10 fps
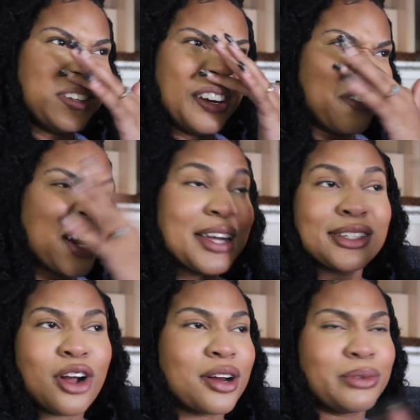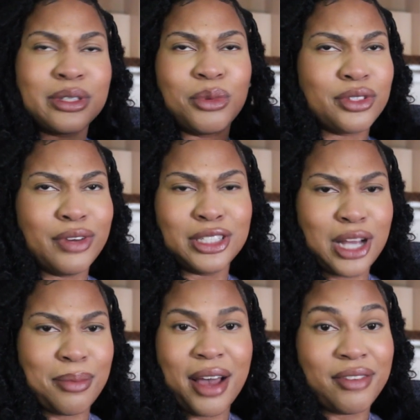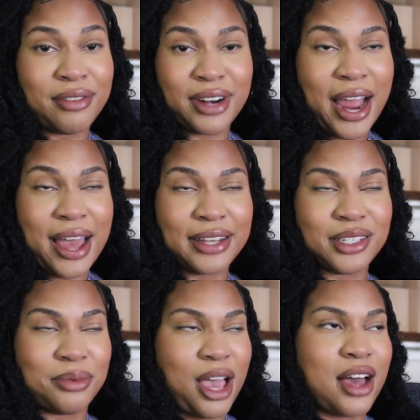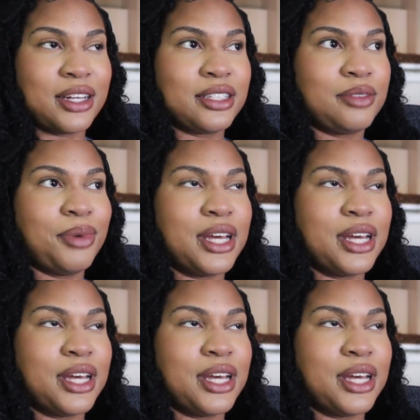You know, working at Target was the most fun job I've ever had, to be honest.